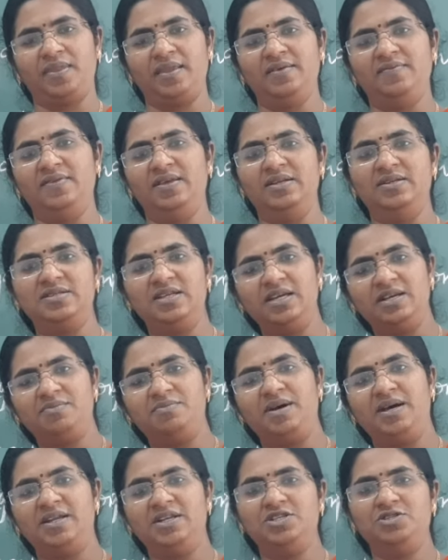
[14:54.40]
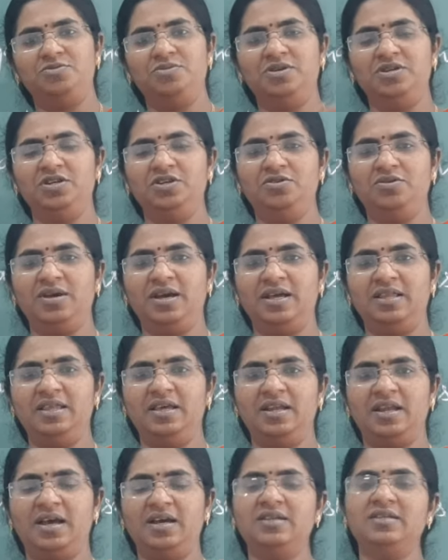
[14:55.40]
They'll take management into
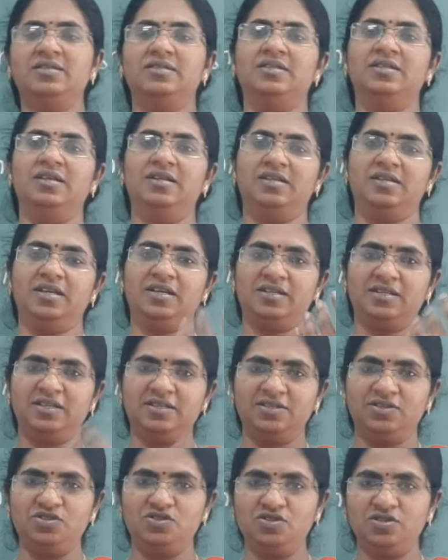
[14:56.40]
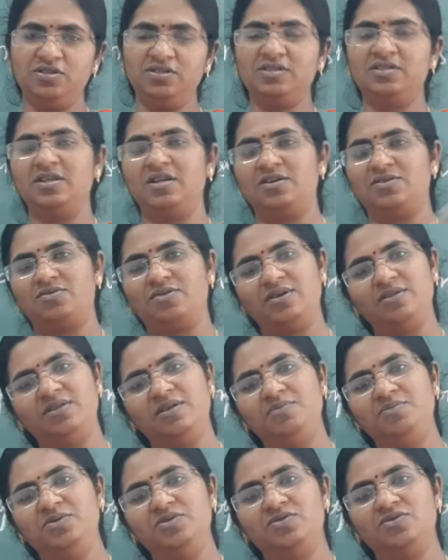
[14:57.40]
their hands, they'll take decisions, they'll run the
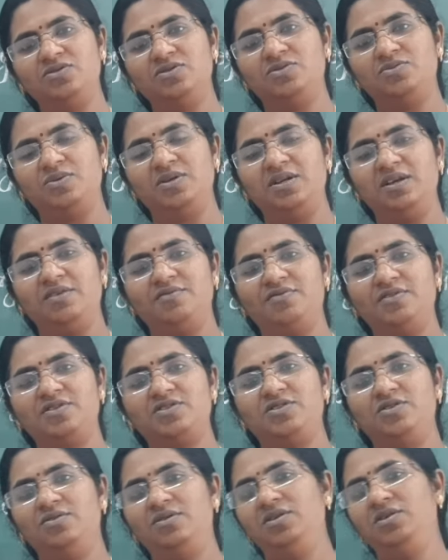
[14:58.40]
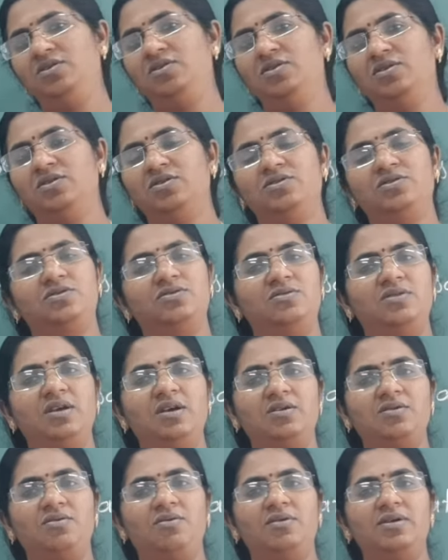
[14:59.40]
business very effectively. So they
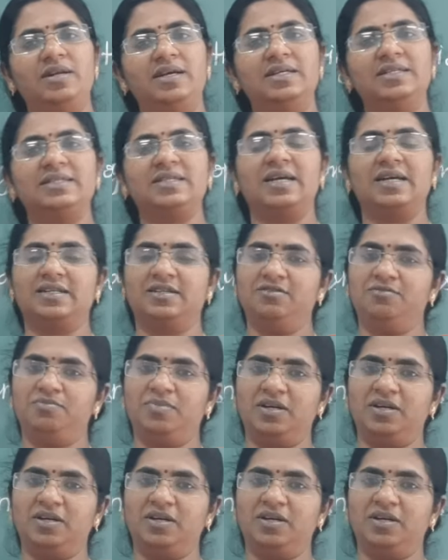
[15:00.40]
are called as active